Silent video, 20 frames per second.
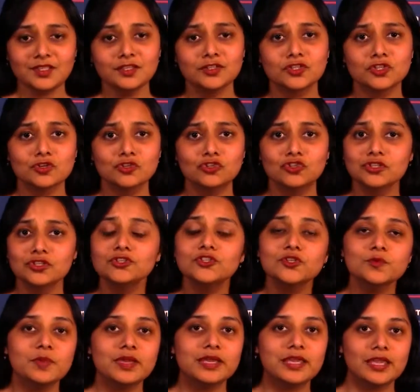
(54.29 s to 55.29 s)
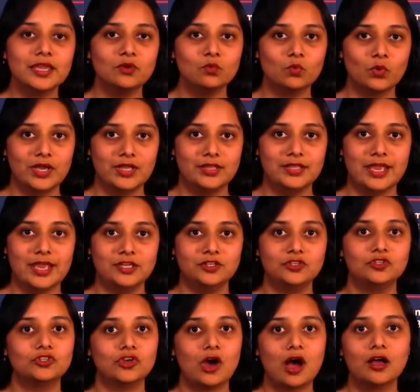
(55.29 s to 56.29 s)
So just to begin with and
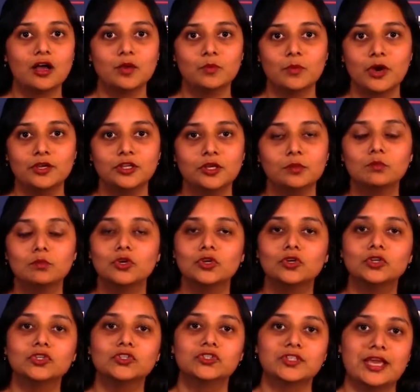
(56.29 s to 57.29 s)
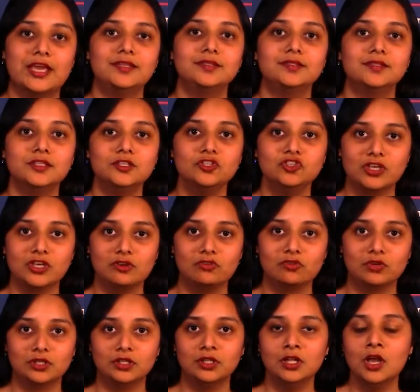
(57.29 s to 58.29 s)
to talk about computer science in
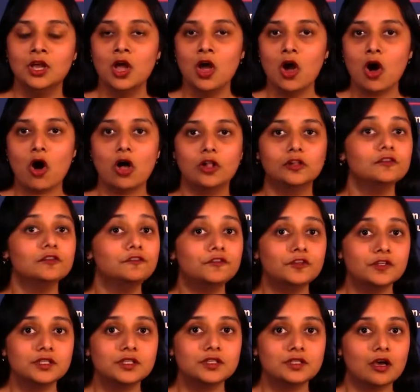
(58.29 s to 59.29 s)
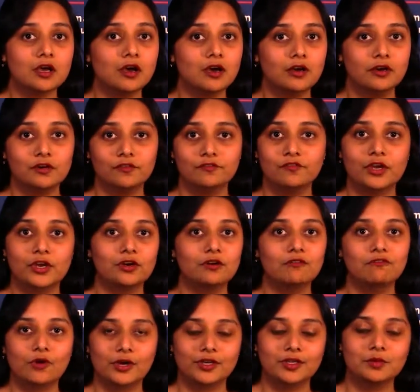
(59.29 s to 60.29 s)
general, all of us are aware
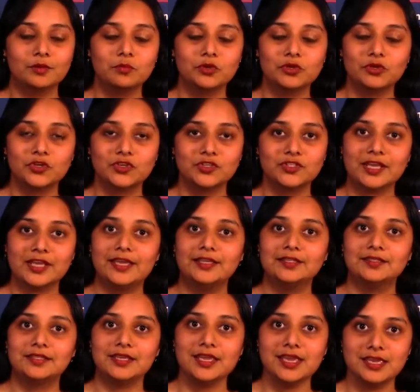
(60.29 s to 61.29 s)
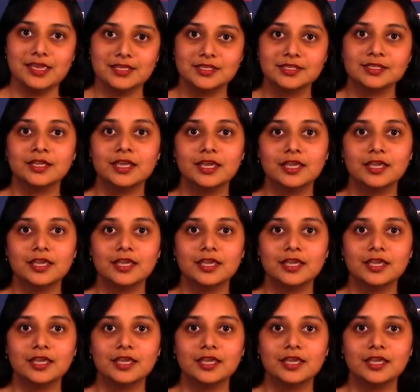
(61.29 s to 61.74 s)
of what computer science is.